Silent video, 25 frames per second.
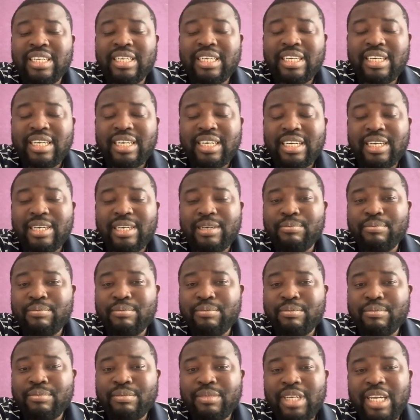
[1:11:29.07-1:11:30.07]

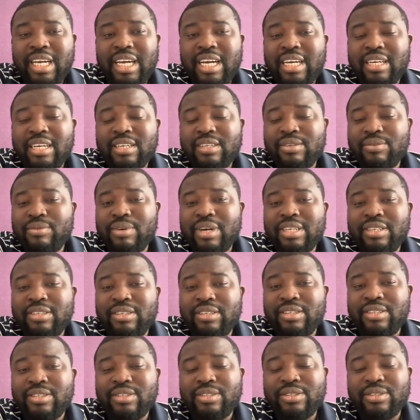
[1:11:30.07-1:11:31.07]
yeah, why
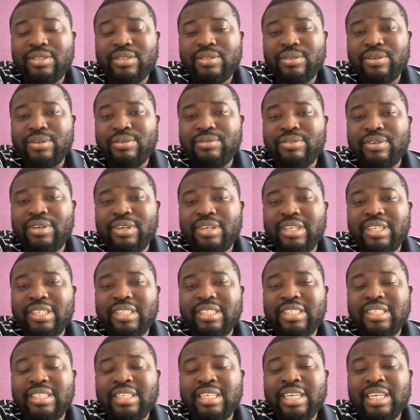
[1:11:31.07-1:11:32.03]
not go for it?